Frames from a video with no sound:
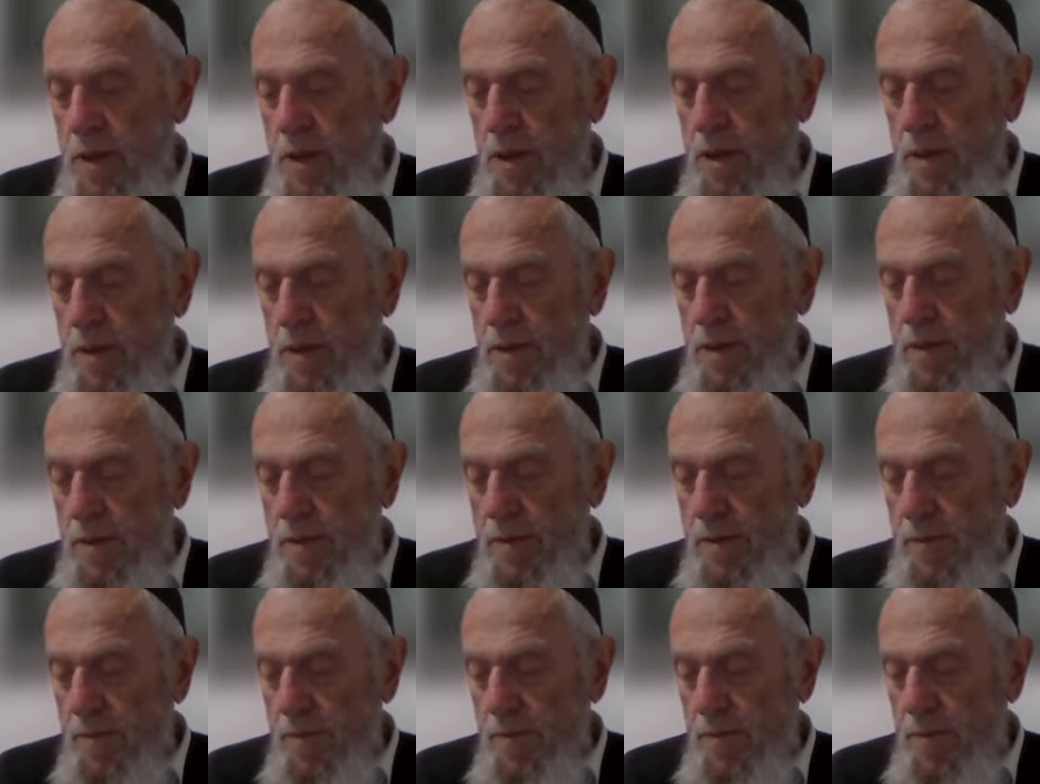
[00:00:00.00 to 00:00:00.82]

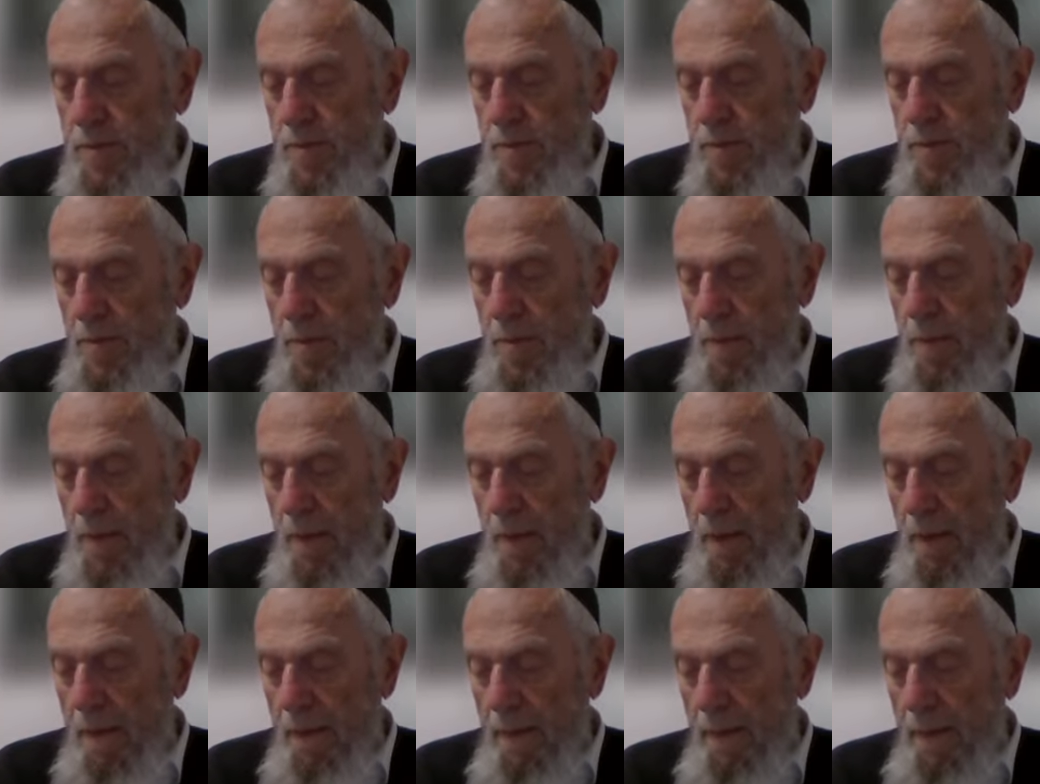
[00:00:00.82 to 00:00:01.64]

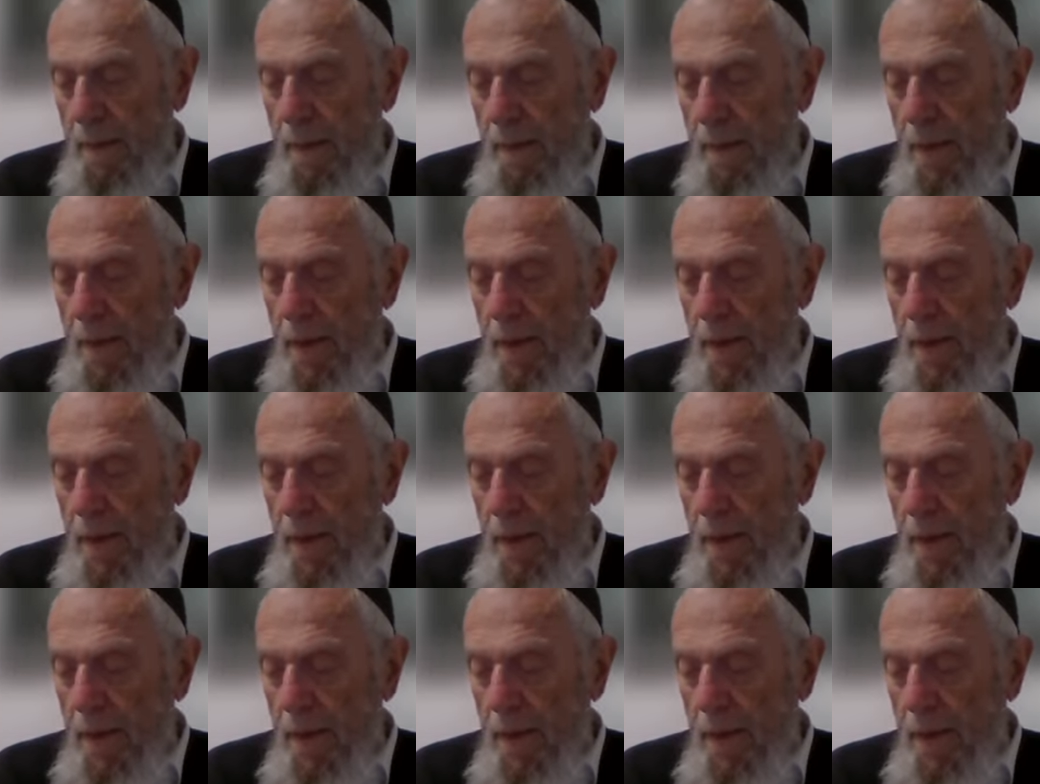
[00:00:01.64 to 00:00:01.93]
(silence)